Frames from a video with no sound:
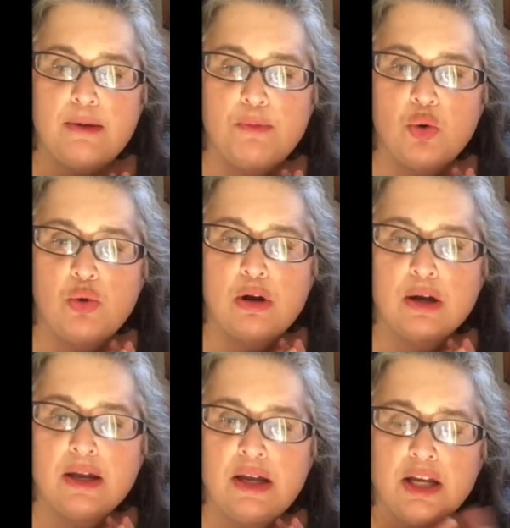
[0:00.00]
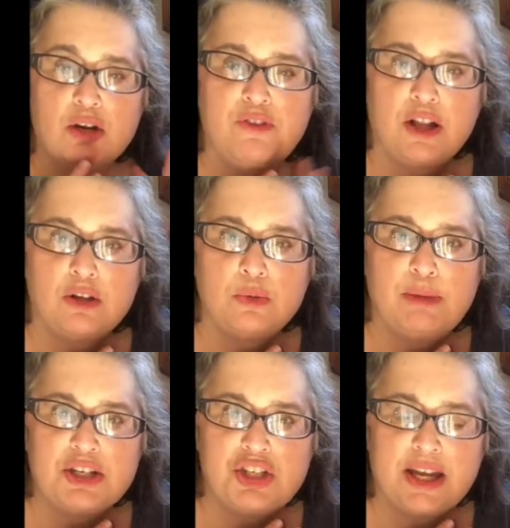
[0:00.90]
or follow
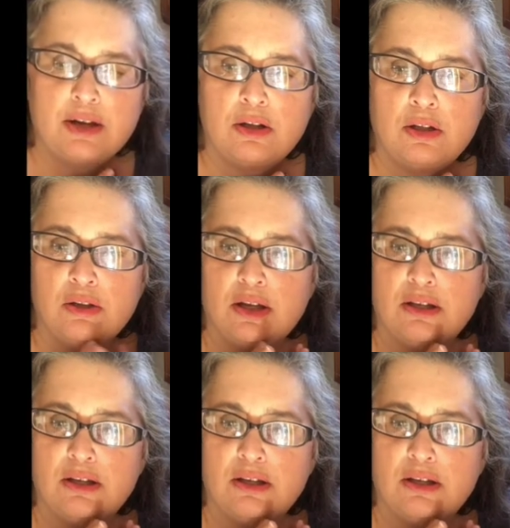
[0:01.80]
my channel.